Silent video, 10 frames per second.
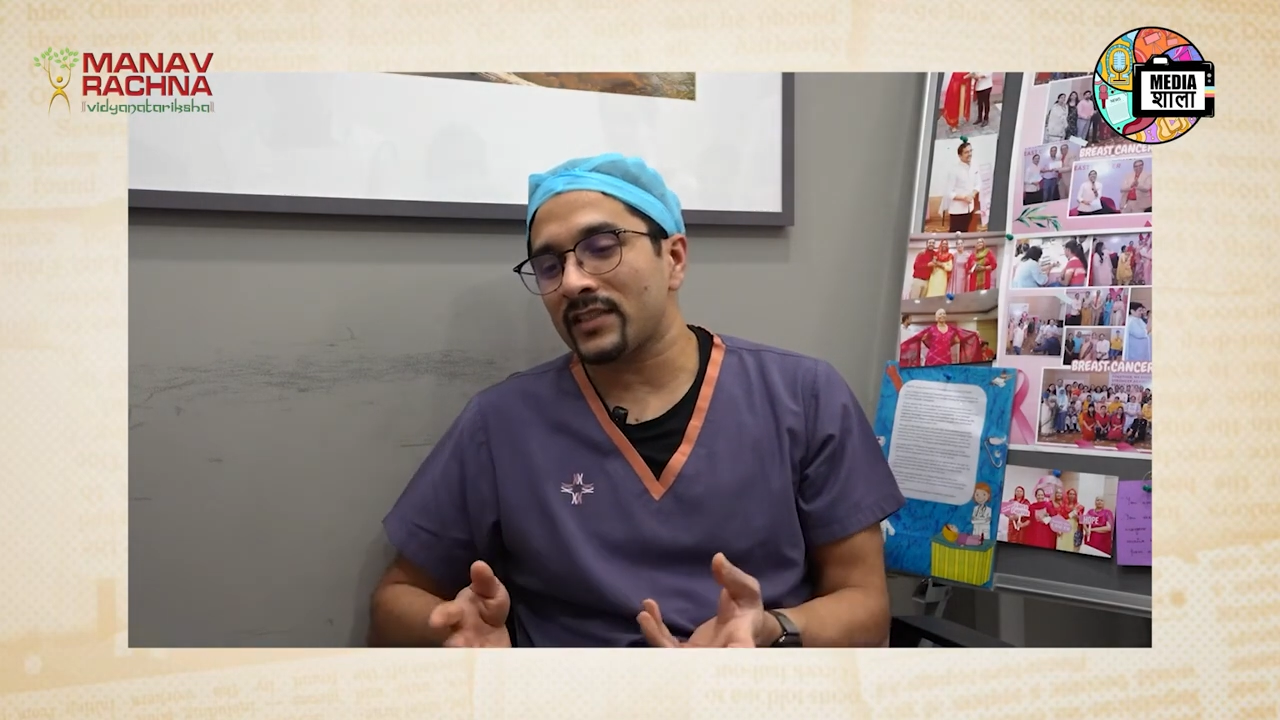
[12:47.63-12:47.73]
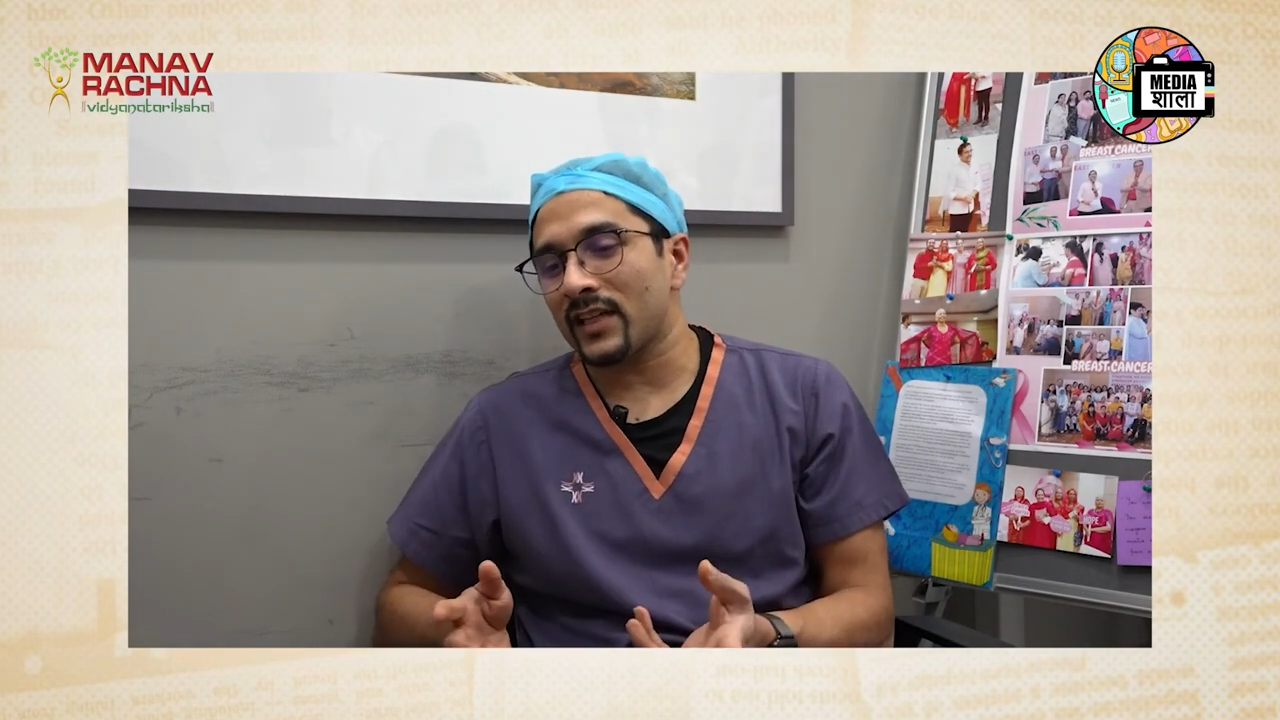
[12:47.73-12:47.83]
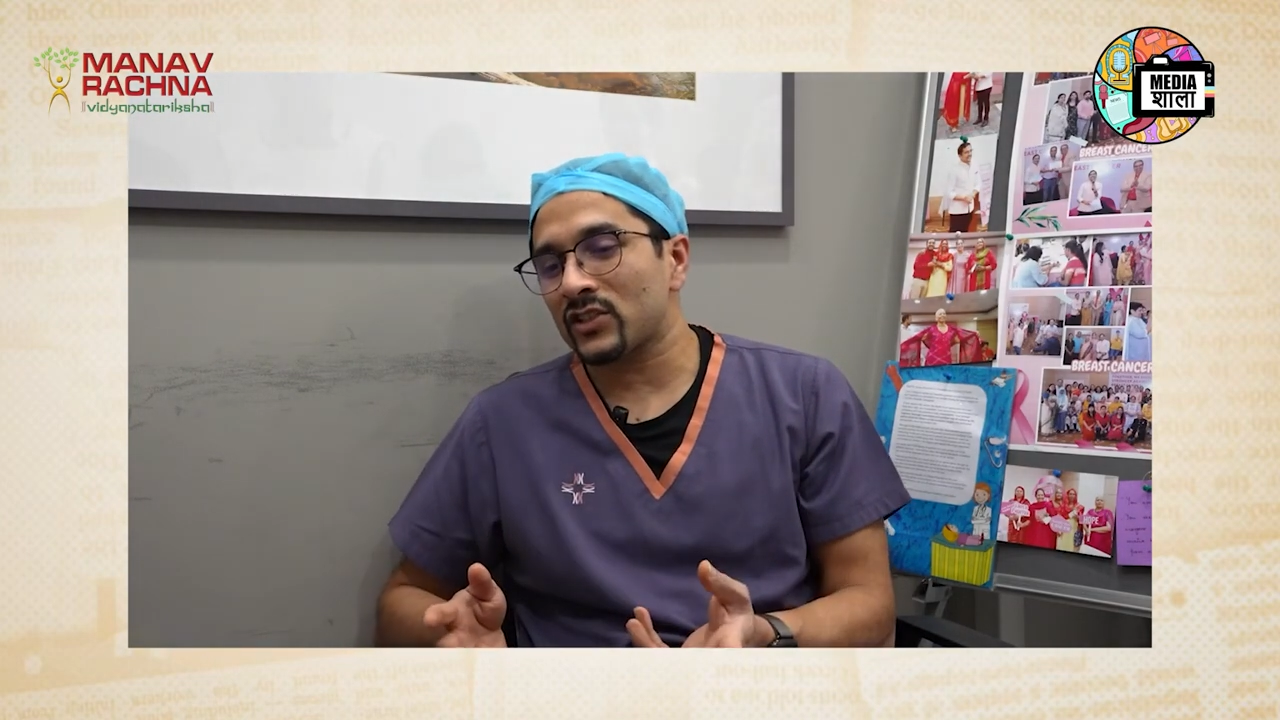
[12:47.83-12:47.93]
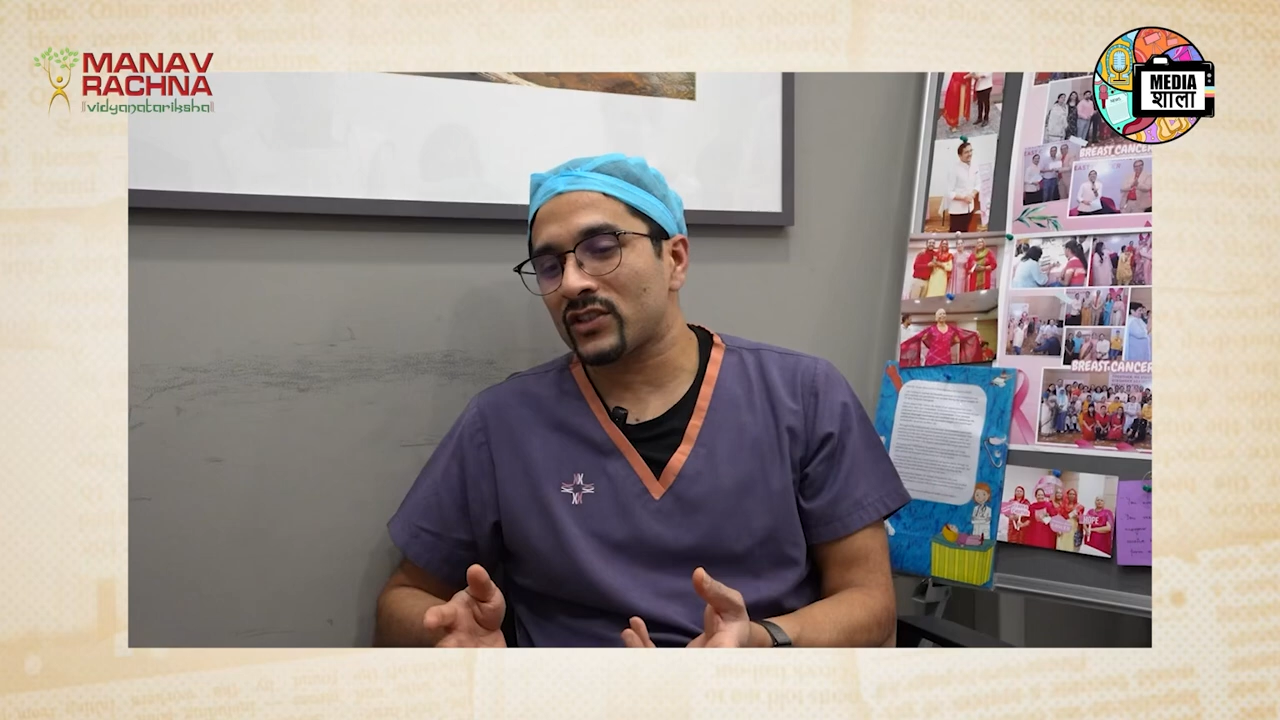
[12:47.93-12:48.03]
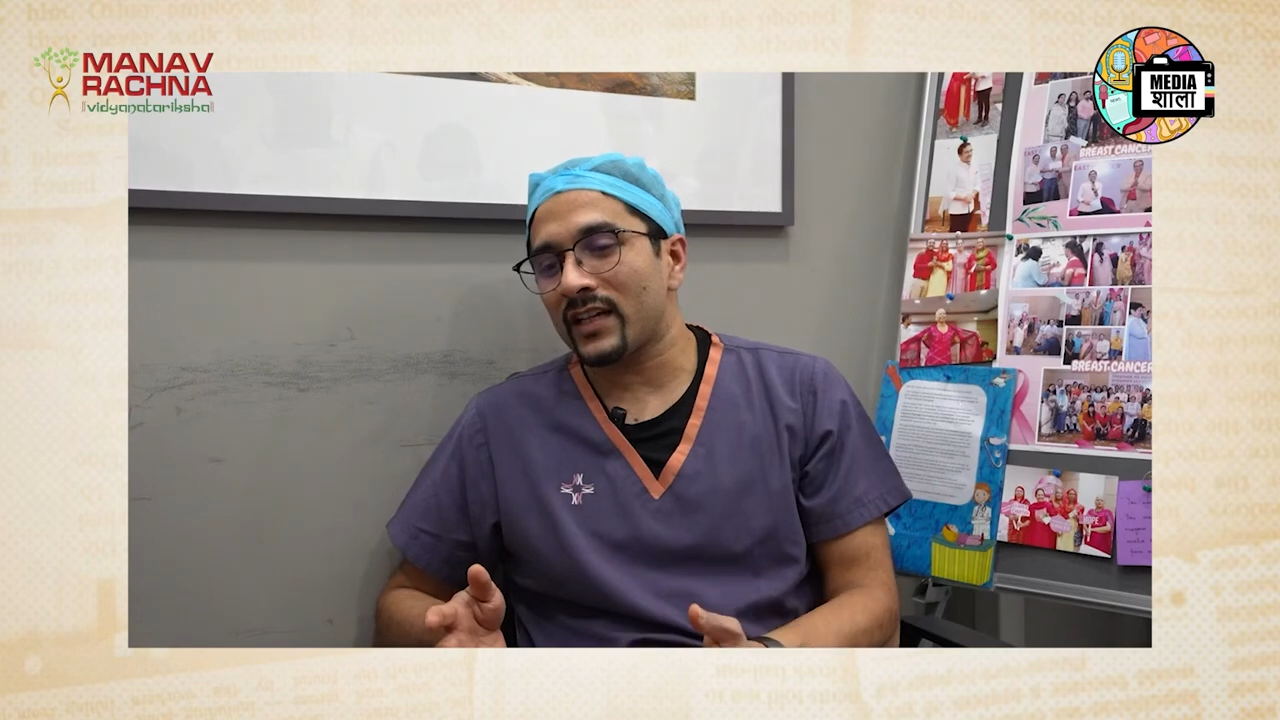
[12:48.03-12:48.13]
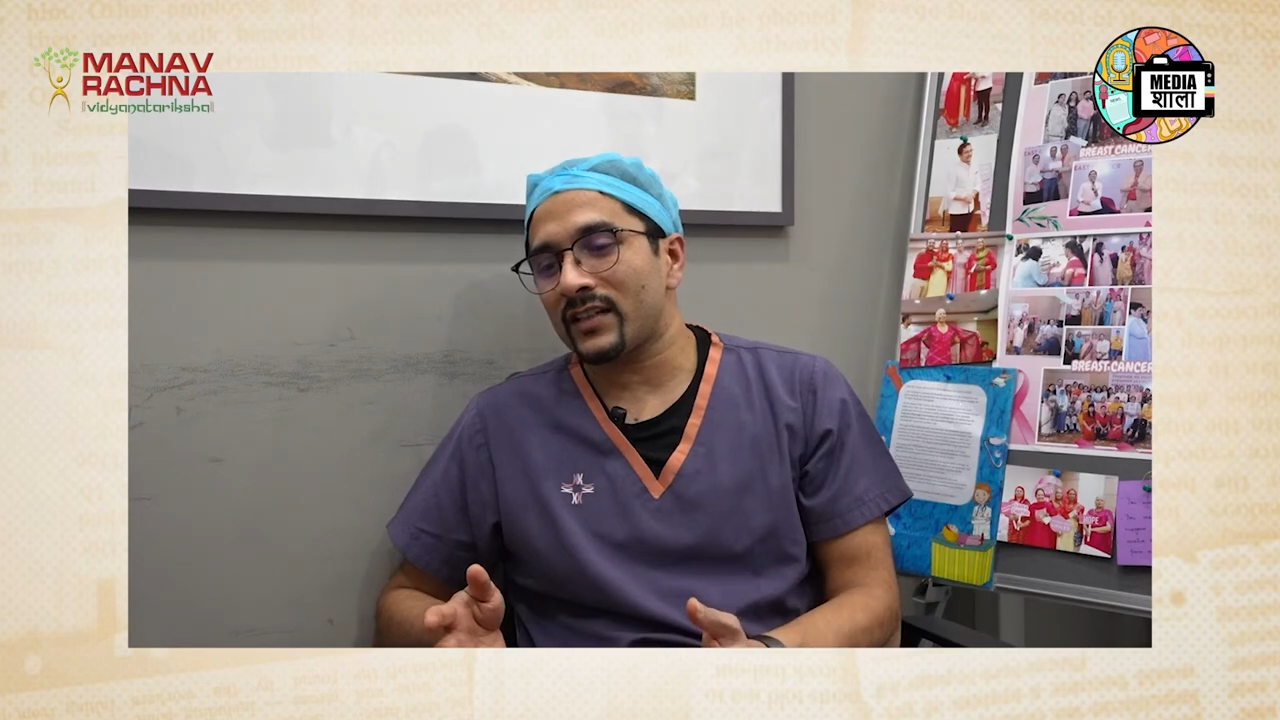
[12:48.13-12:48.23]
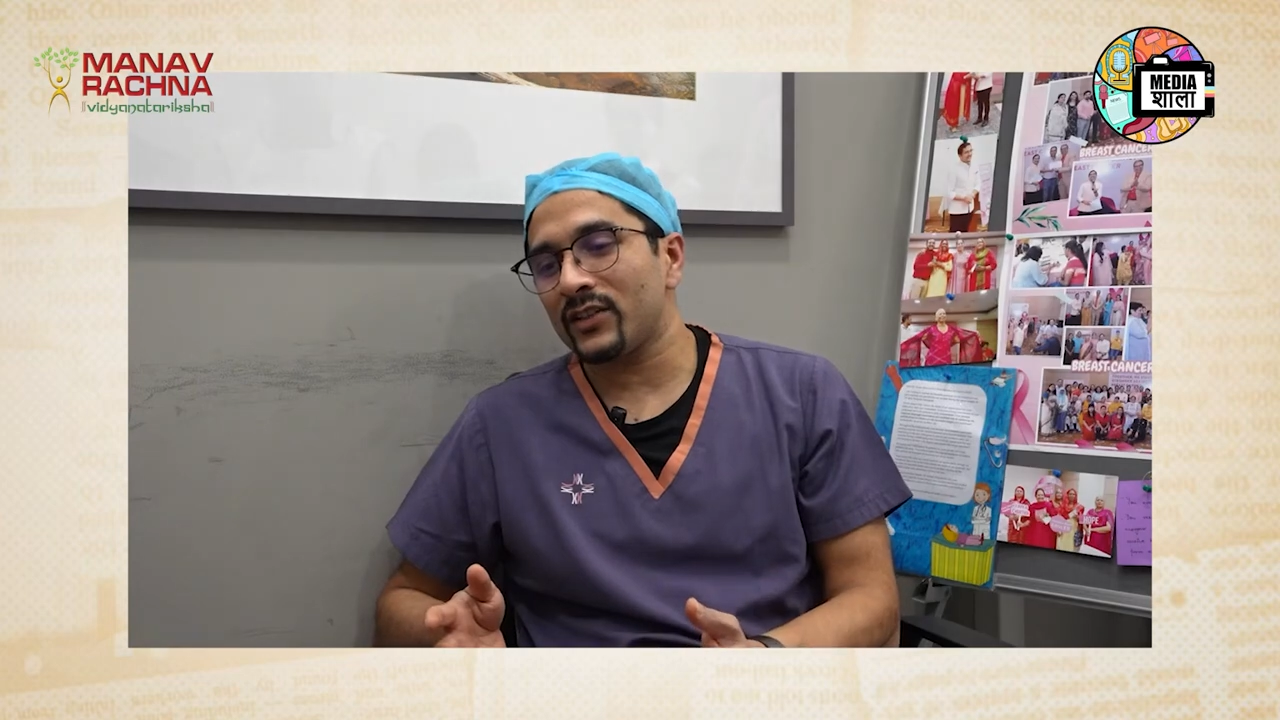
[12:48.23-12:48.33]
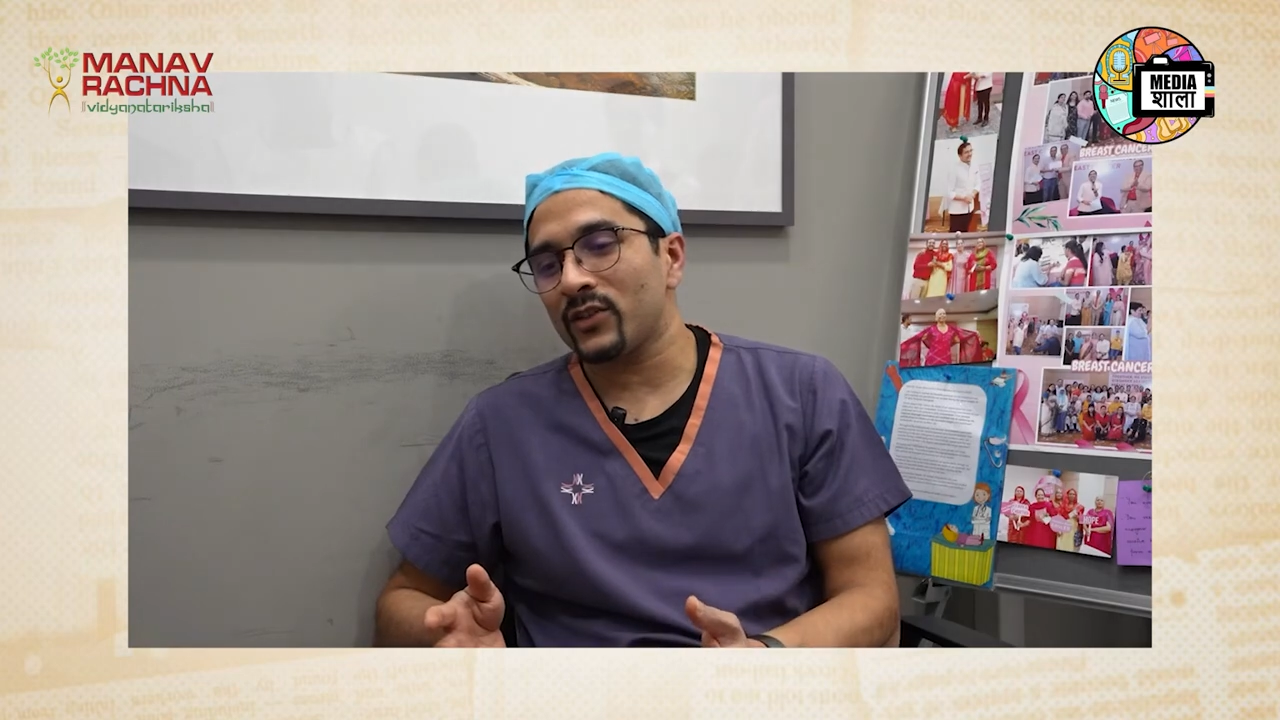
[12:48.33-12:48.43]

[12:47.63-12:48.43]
such that,